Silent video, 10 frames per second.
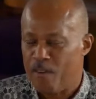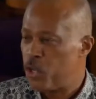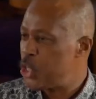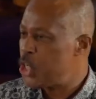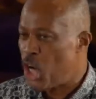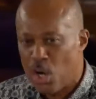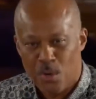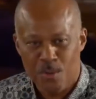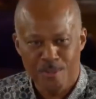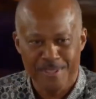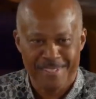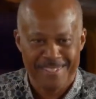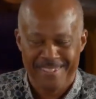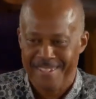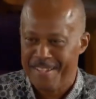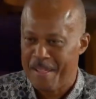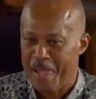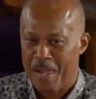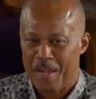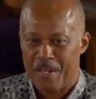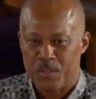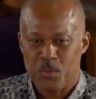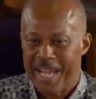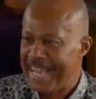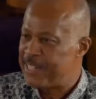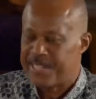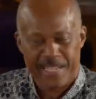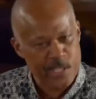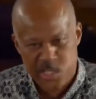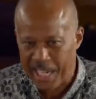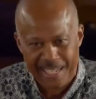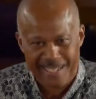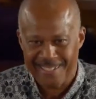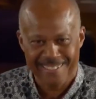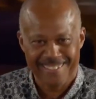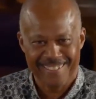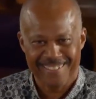for show, to dance and sing.